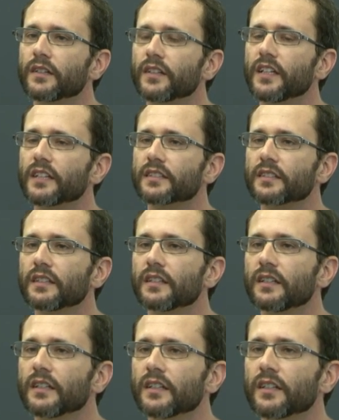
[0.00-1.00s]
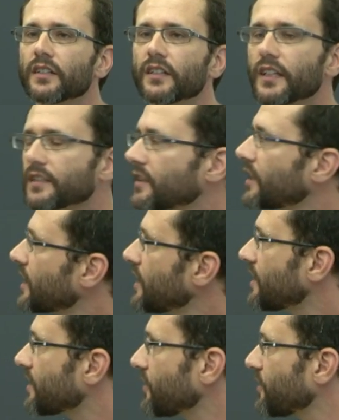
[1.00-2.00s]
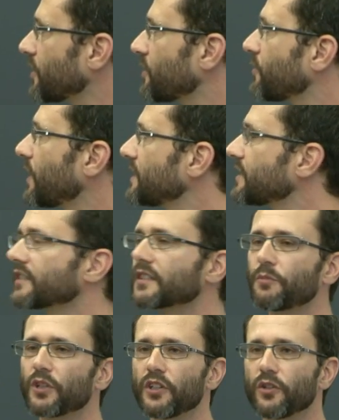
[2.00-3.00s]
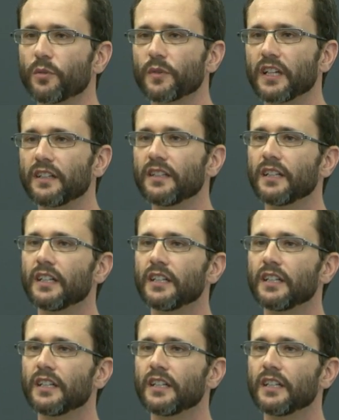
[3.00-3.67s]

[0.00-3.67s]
Yes. Yeah, so like it's you know you write it as a polynomial,